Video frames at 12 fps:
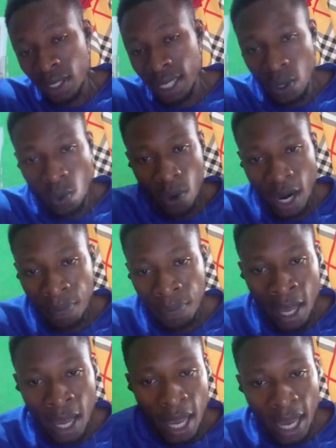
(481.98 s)
web
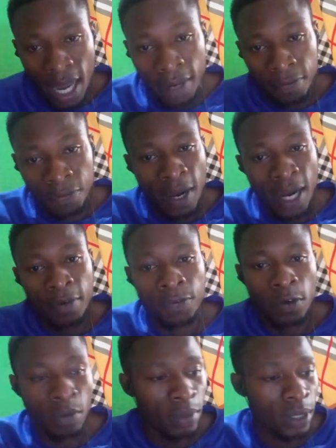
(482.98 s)
and find for
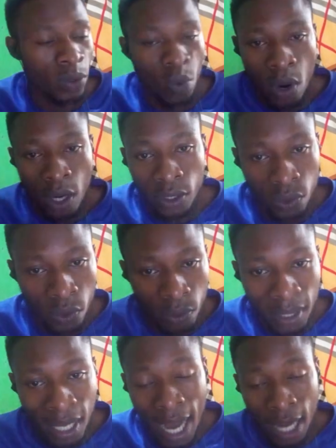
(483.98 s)
me what will be
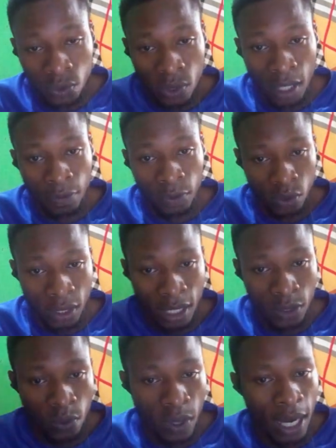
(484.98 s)
actually for today's
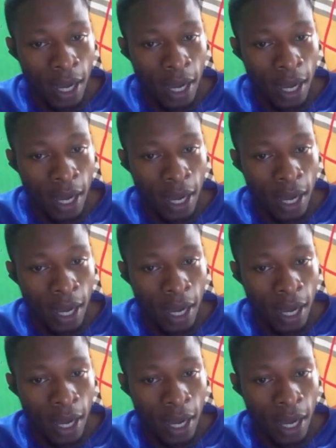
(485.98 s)
weather.